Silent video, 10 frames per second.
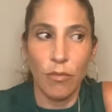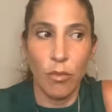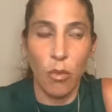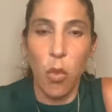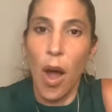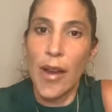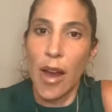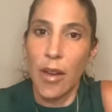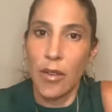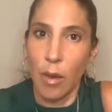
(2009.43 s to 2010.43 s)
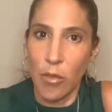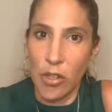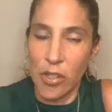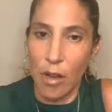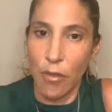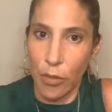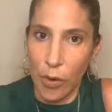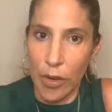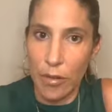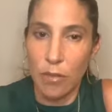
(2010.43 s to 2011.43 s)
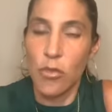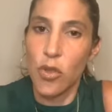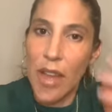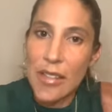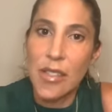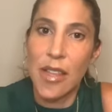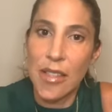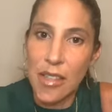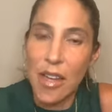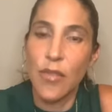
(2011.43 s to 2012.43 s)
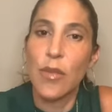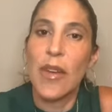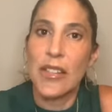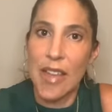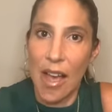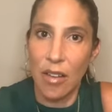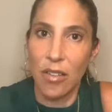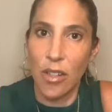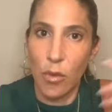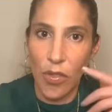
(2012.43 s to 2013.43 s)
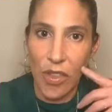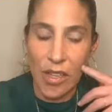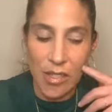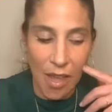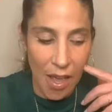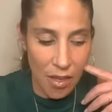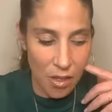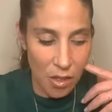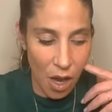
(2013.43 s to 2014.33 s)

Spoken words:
why not numb yourself through it? So that's kind of the mentality with this. And